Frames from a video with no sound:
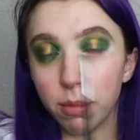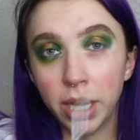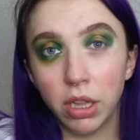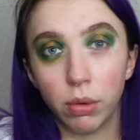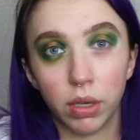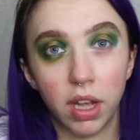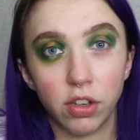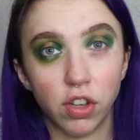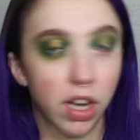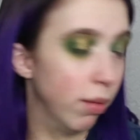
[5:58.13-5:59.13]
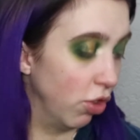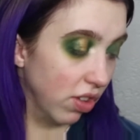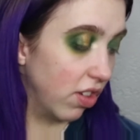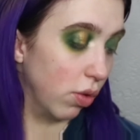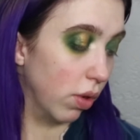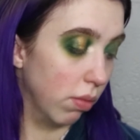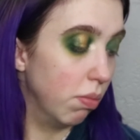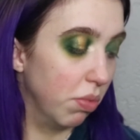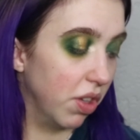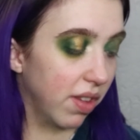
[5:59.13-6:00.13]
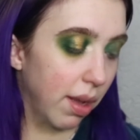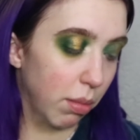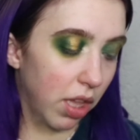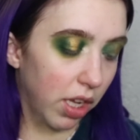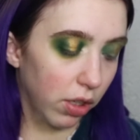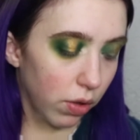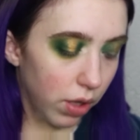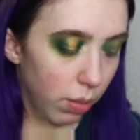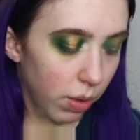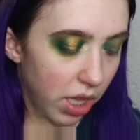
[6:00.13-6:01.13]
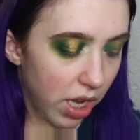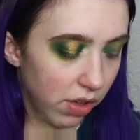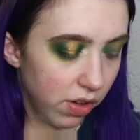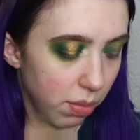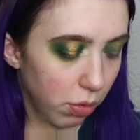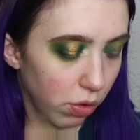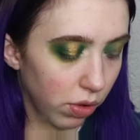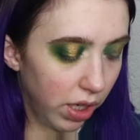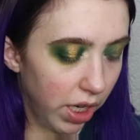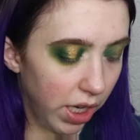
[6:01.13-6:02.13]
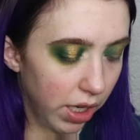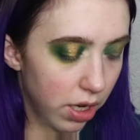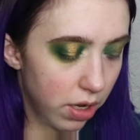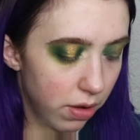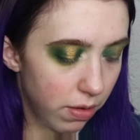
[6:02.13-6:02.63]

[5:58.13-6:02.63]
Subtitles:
for my lower lash line, I'm just doing the same thing, going on with that deep green.